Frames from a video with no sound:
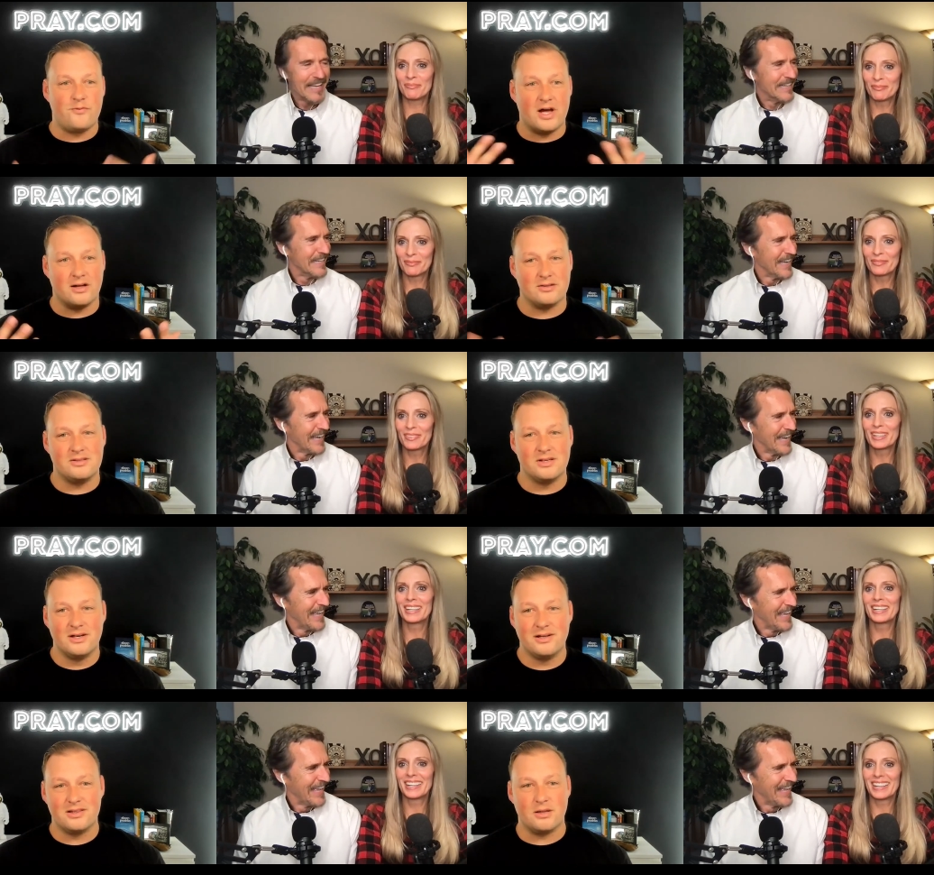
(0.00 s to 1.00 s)
Speaker 1: felt
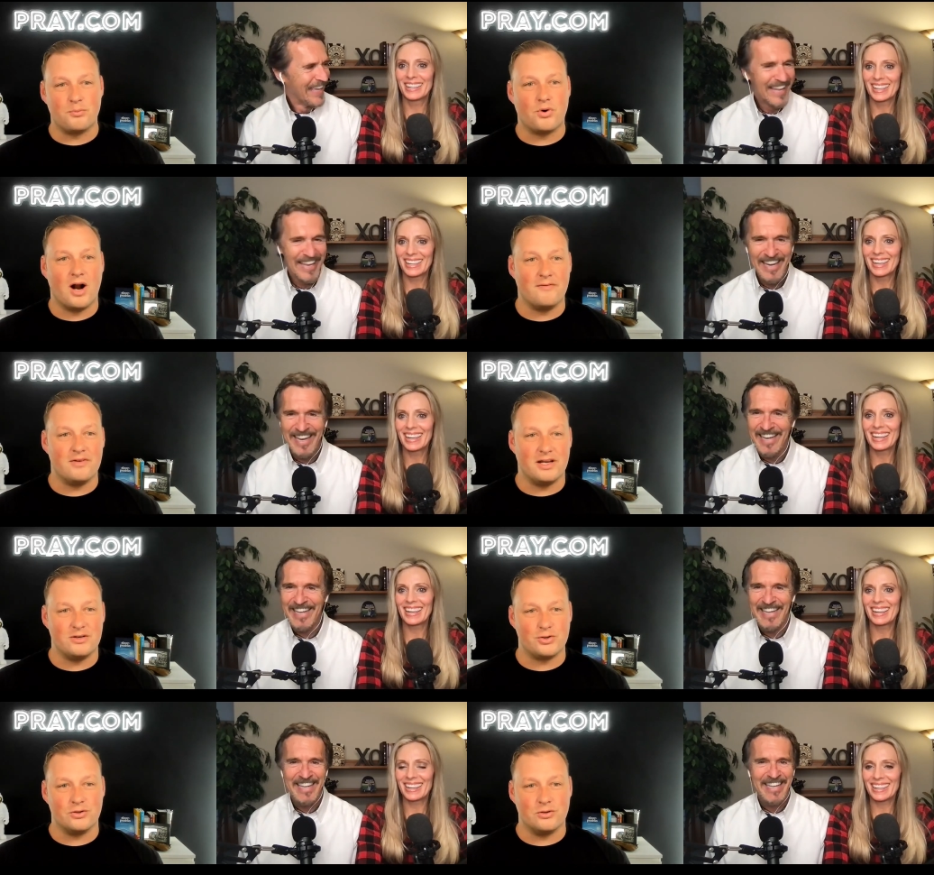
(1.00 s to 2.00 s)
the
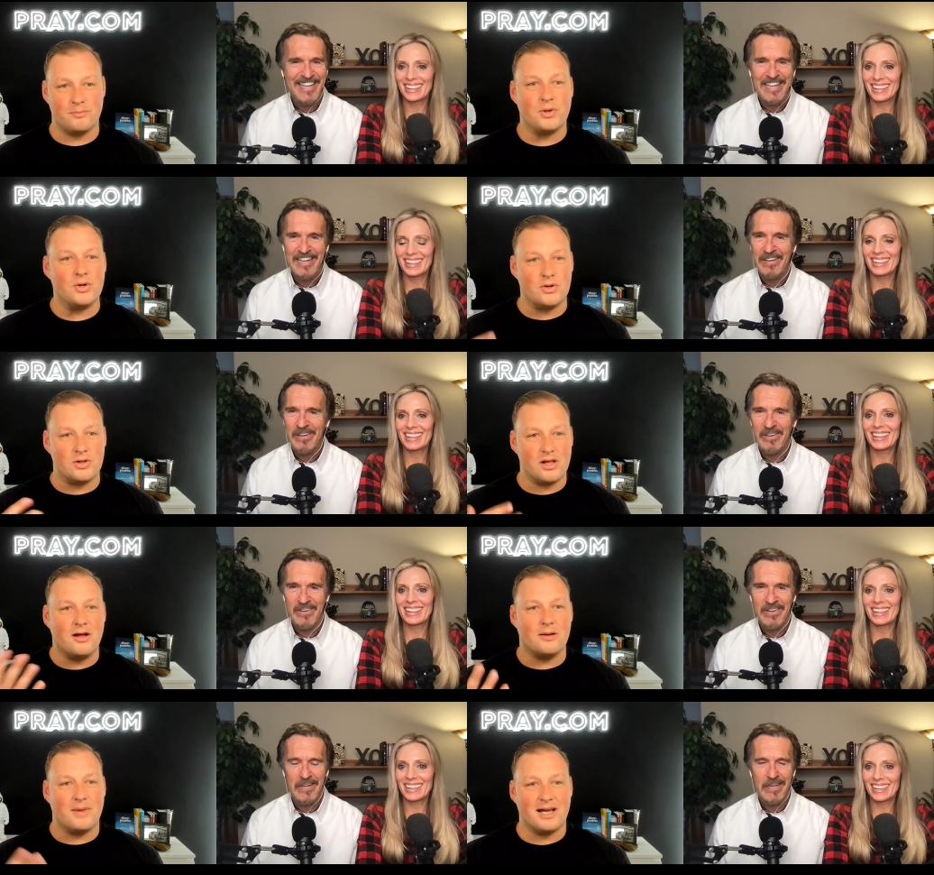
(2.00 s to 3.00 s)
providential pull
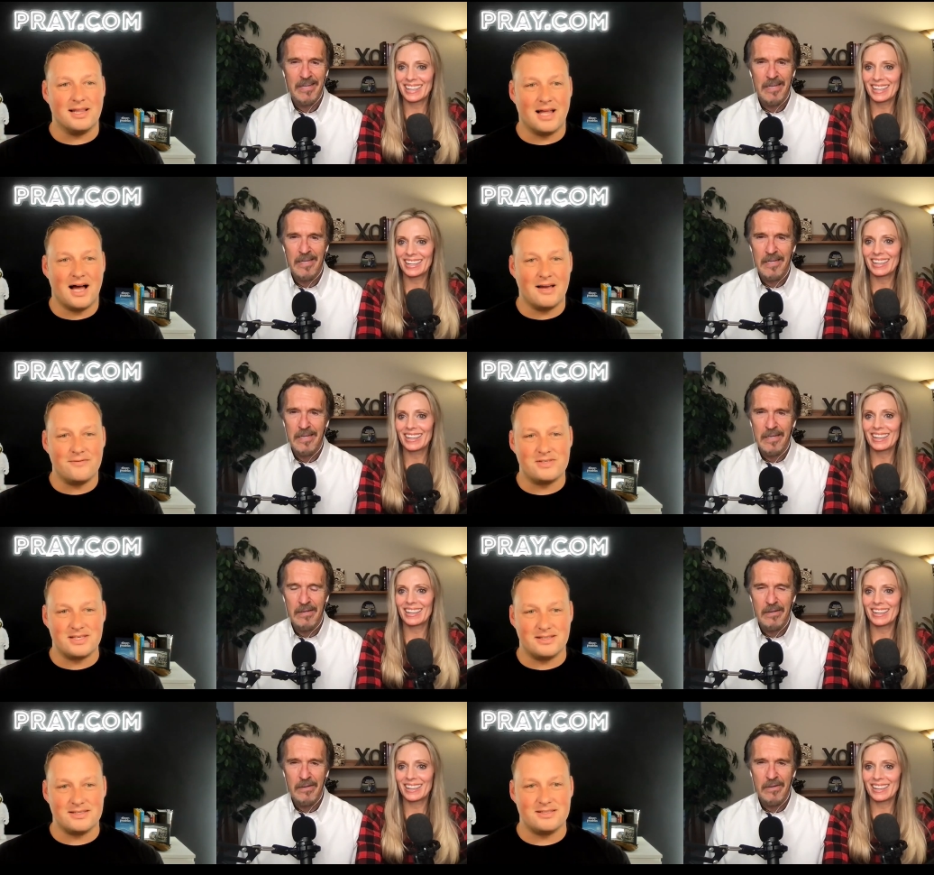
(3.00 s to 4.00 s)
on my life
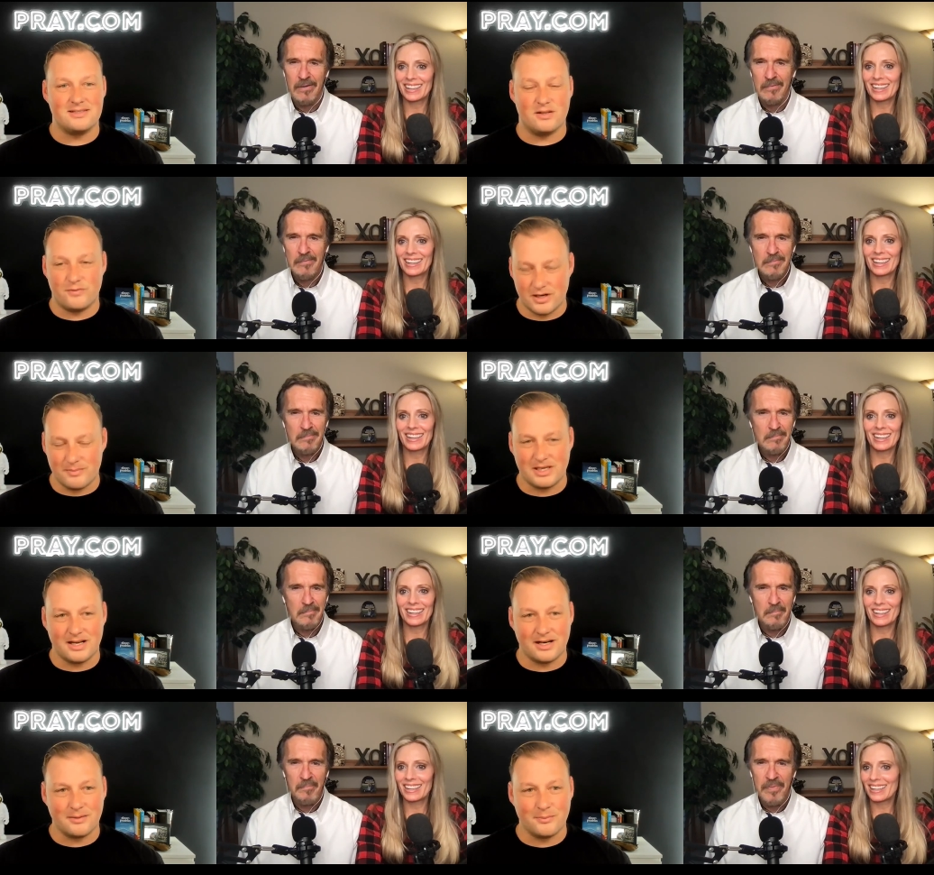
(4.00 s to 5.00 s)
since the very
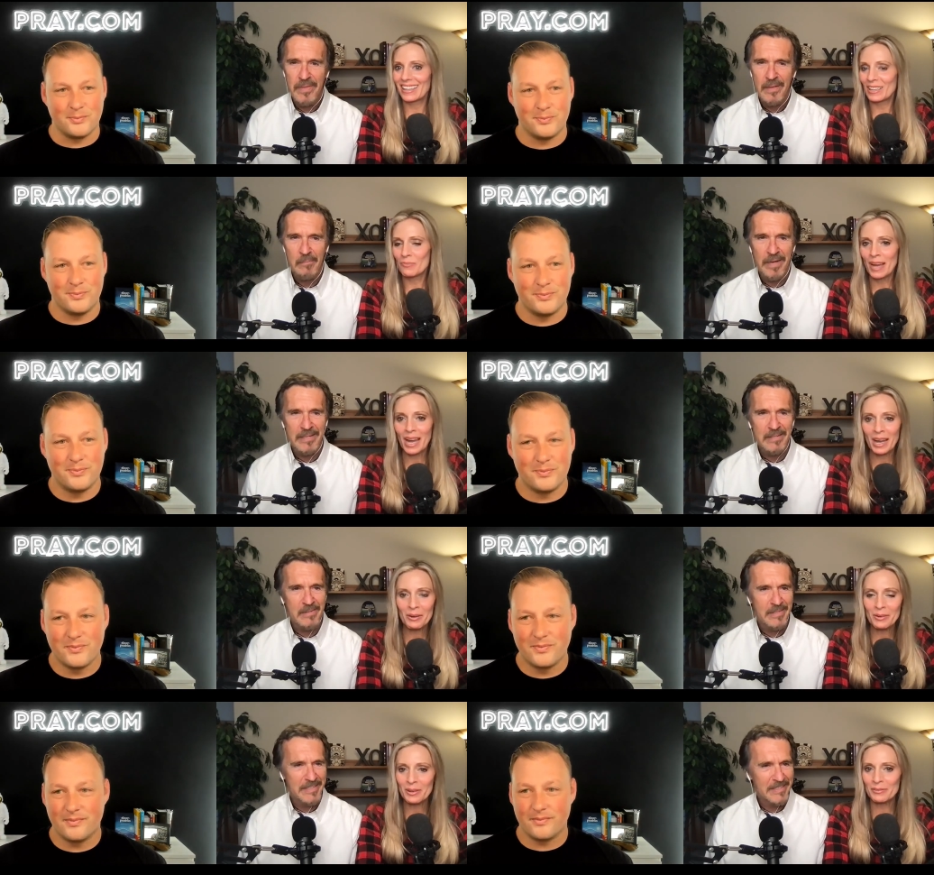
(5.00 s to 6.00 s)
beginning.
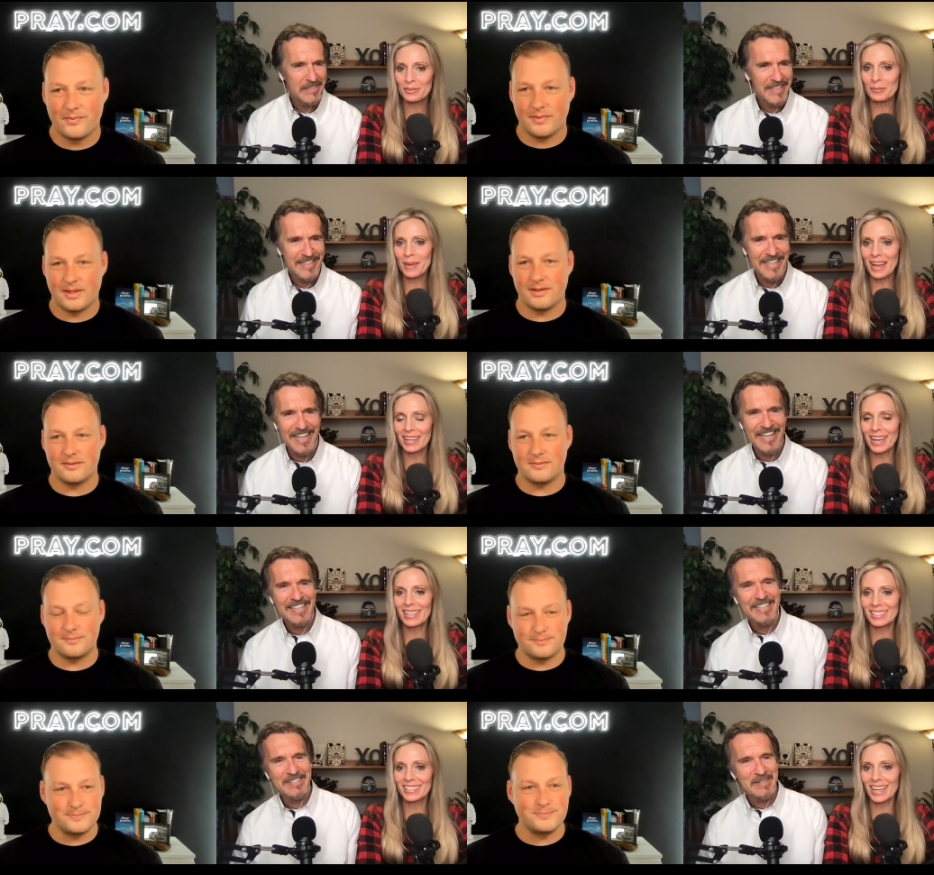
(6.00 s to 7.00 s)
Speaker 2: Powerful, Matt. That
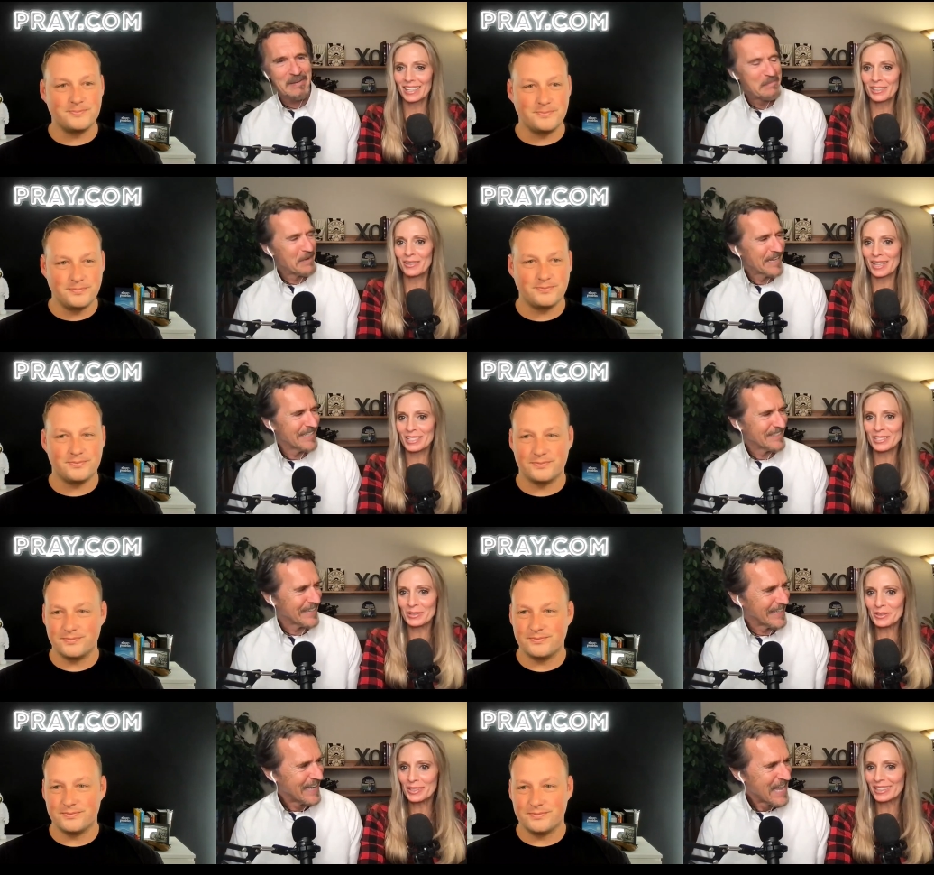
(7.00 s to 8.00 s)
I did not know amazing. that
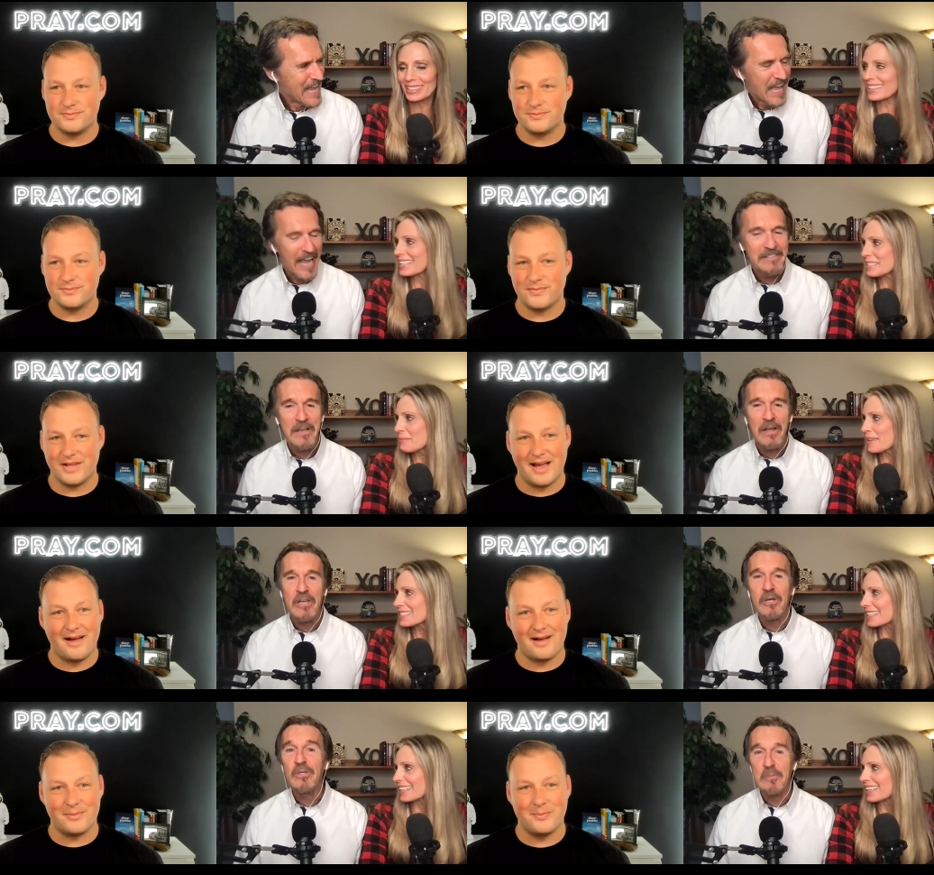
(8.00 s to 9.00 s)
story. That's,
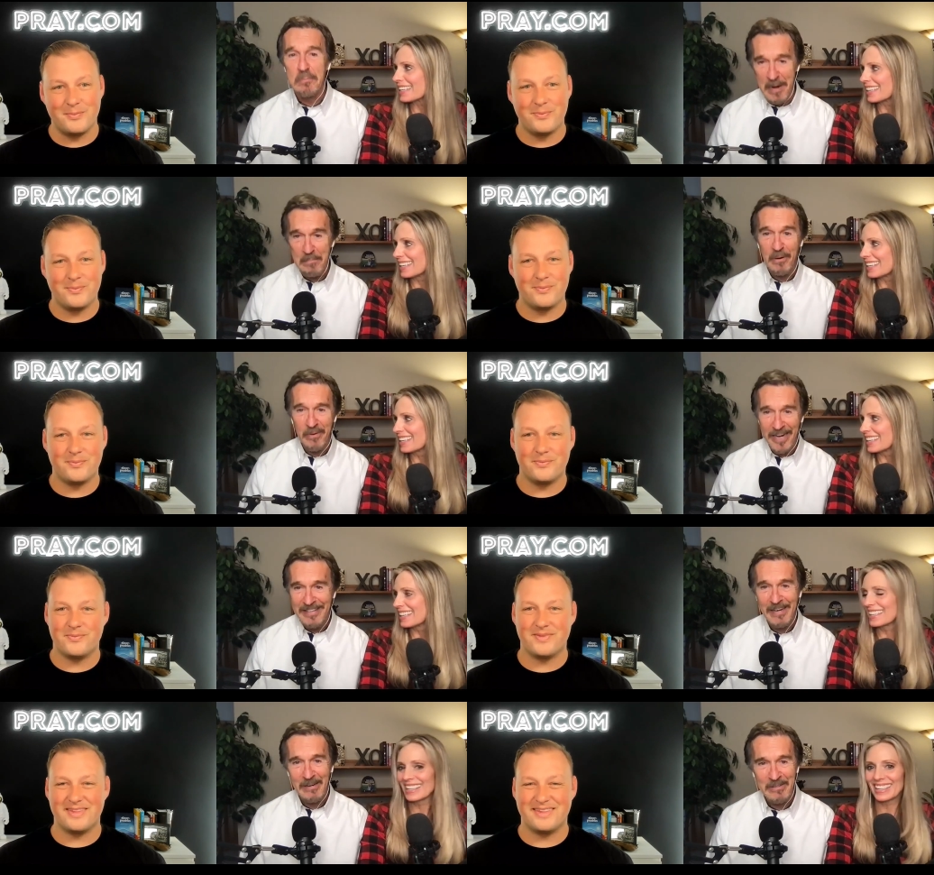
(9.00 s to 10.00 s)
That's a yeah. goose
Speaker 3: bumper
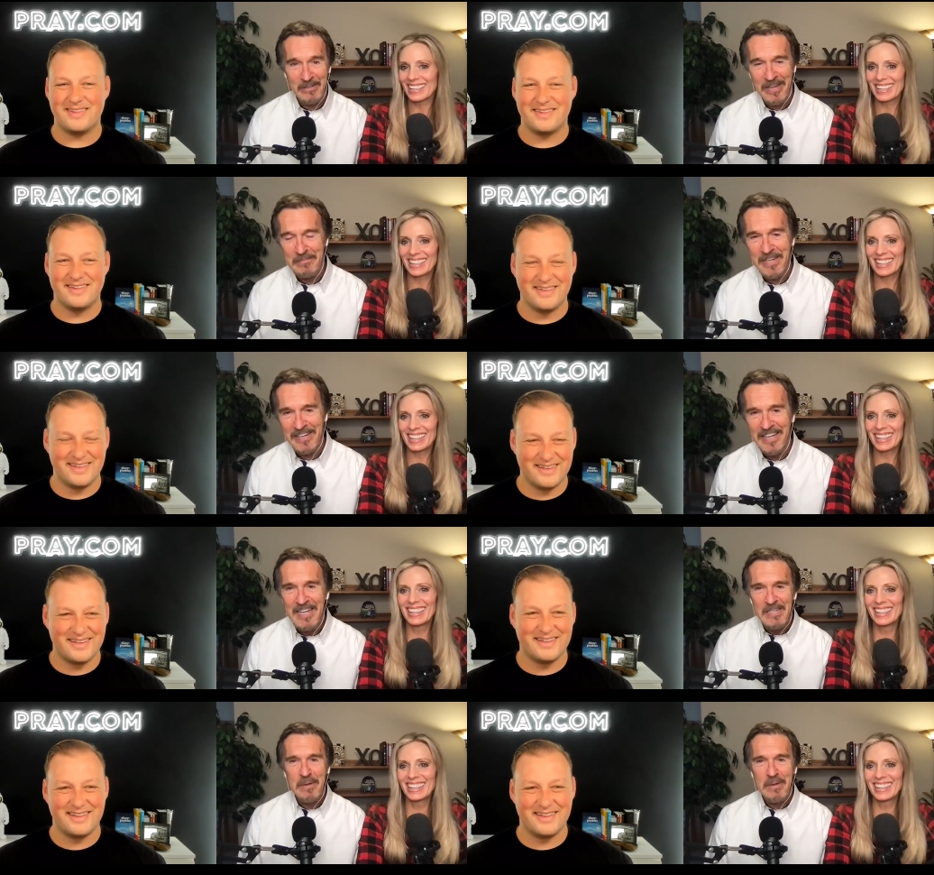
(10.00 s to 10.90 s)
right there, dude. I'm telling you,